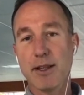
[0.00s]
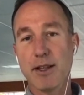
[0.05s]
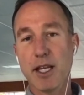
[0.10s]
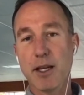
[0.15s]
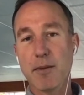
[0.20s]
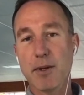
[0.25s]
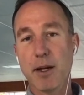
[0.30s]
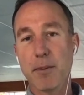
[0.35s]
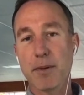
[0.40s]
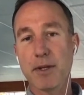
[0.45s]
A
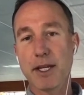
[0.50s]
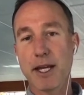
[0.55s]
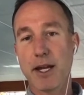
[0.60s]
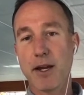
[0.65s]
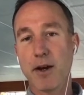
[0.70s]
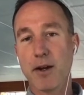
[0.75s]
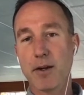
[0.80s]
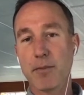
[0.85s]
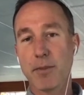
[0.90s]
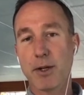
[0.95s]
little bit up and
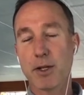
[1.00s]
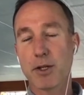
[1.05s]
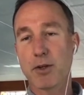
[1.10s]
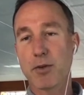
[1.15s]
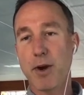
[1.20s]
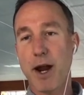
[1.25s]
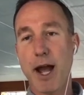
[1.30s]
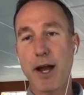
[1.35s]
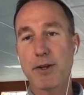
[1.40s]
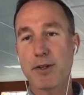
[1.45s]
down, but it
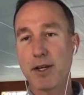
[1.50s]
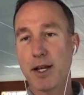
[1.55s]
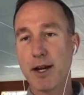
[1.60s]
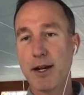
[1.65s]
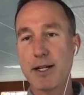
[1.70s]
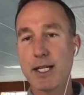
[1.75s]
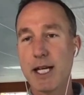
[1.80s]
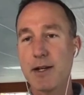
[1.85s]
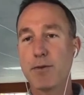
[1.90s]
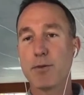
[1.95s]
crashed
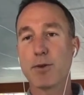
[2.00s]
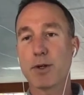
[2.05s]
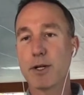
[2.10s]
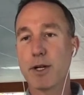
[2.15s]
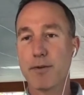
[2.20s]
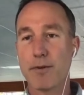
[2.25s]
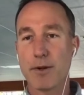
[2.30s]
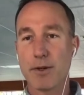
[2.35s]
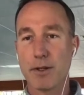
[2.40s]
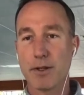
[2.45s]
and never
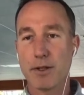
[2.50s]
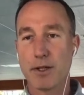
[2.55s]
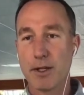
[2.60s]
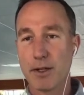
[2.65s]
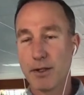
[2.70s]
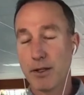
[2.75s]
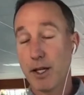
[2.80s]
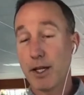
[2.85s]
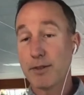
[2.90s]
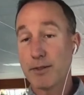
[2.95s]
recovered
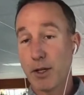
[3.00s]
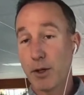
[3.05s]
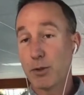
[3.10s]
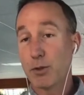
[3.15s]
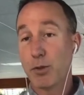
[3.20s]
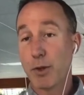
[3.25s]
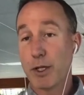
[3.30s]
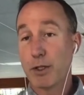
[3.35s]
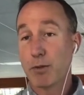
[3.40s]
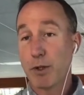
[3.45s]
uh, until
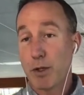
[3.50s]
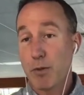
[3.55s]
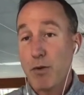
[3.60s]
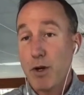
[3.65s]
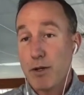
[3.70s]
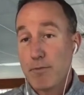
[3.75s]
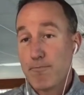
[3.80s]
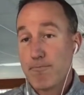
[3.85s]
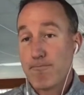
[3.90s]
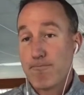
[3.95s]
twenty
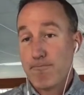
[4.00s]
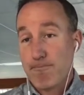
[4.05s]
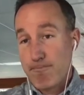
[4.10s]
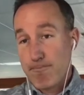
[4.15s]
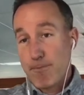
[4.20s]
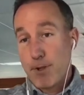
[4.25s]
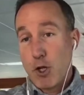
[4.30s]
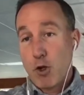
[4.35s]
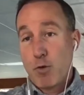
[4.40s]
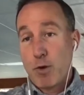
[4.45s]
twenty-one.
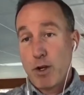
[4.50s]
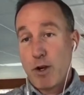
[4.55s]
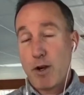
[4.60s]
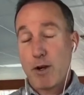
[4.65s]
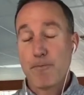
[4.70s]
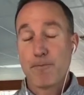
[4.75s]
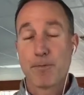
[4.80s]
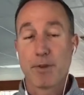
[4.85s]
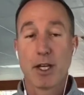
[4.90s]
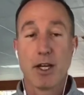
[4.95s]
Here we are.